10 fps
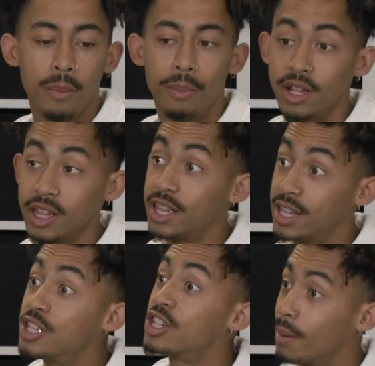But
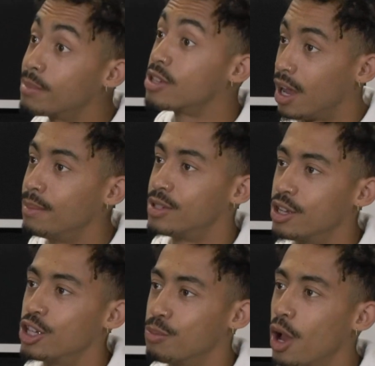sometimes in
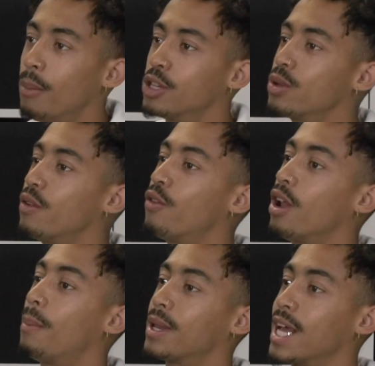those moments where you feel
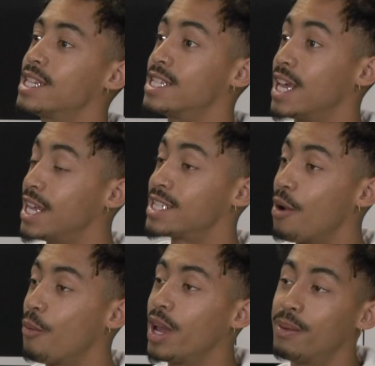up against it, is
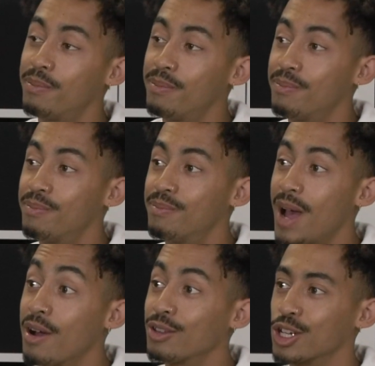that weird
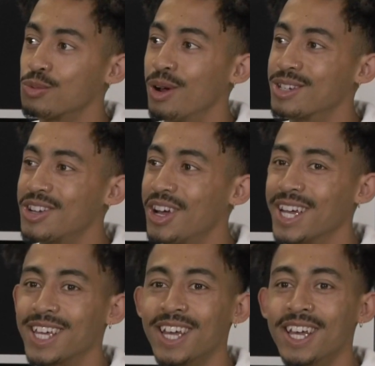paradox where it's
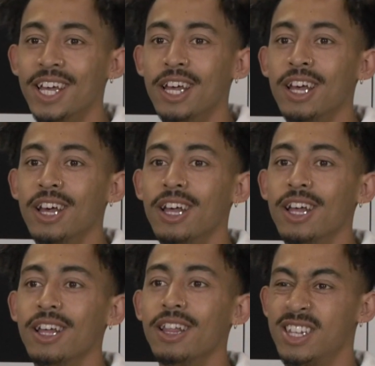like,
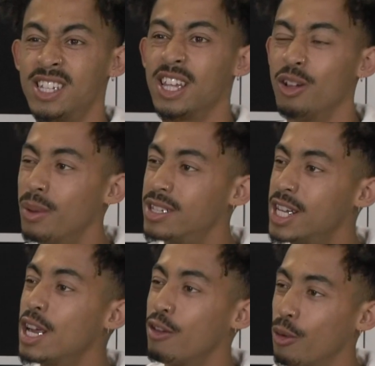it's still
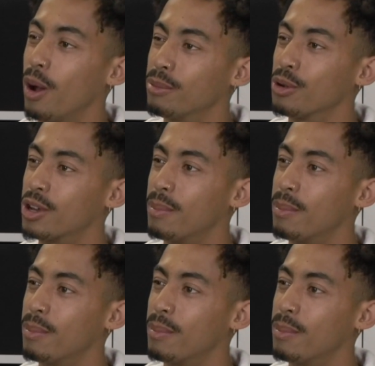material what I'm talking